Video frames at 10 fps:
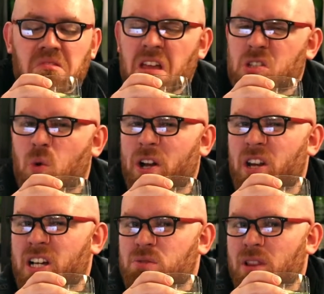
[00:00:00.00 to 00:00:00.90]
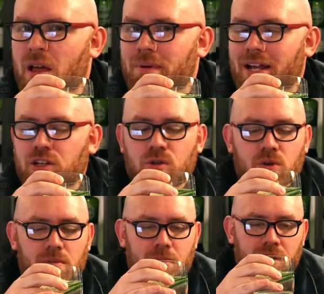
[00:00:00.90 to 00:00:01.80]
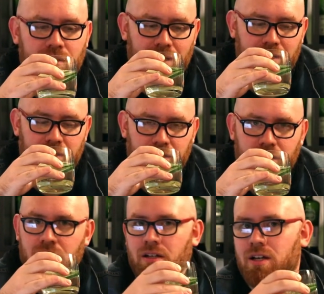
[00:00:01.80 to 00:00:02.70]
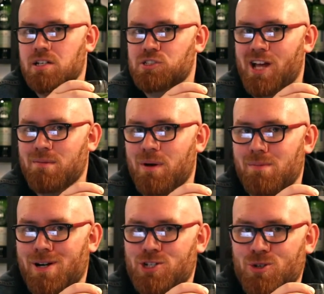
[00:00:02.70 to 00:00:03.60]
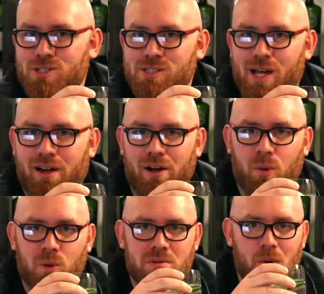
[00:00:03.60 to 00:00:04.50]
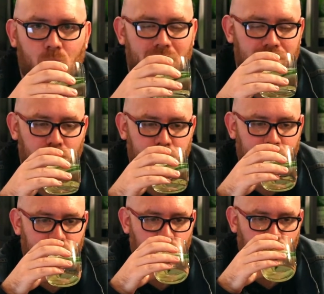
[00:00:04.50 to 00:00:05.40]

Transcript: it's quite nice with lemon and cucumber. I stand by my choice there. I know it was a bit wild, but